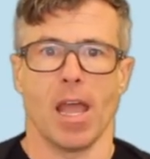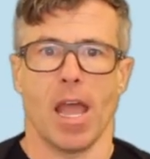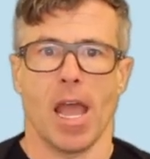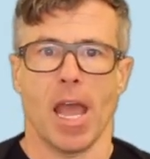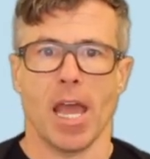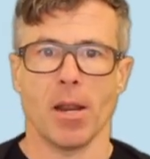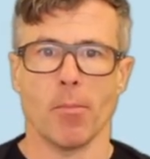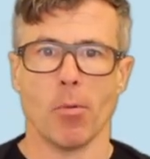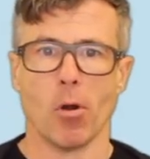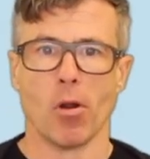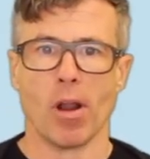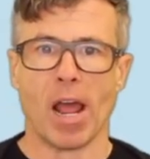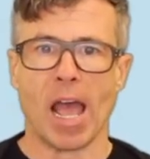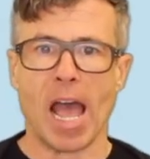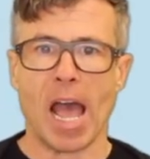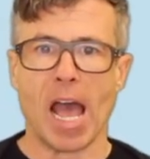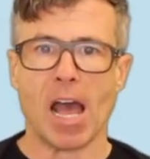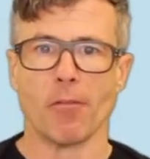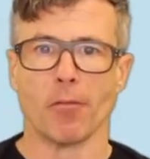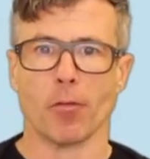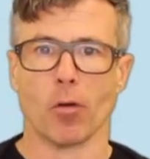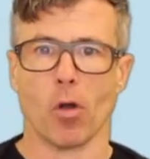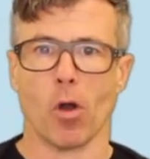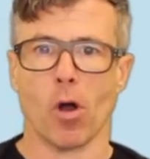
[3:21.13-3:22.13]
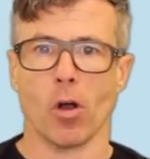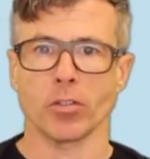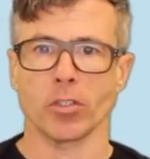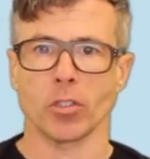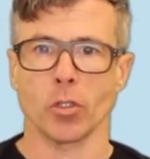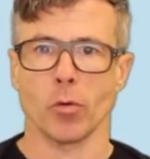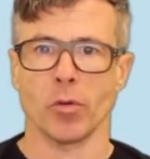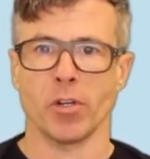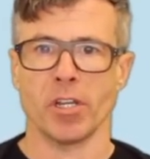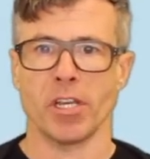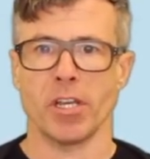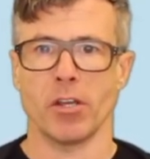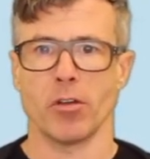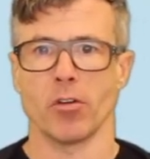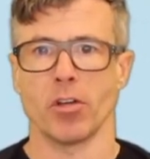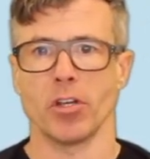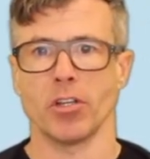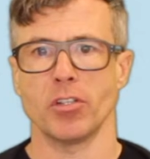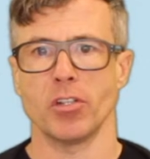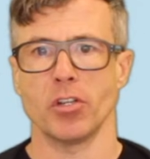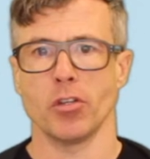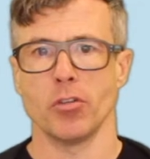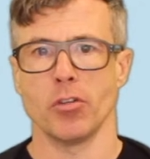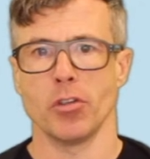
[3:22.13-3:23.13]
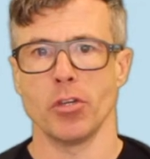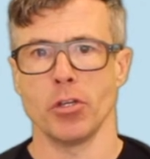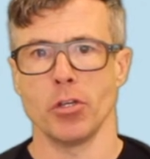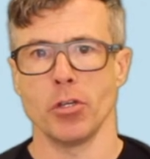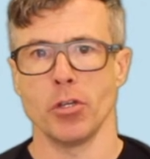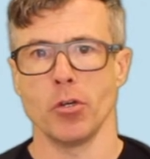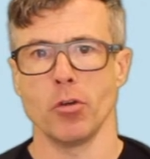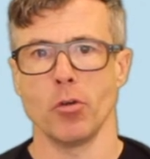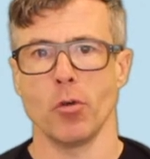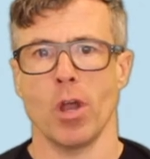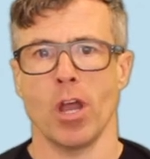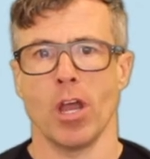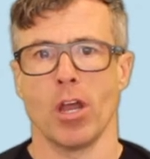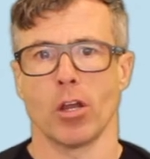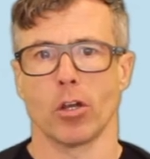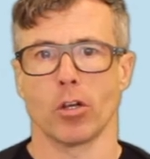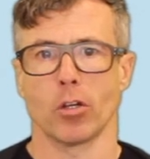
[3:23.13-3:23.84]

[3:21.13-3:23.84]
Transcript: And about half are also adhering to the new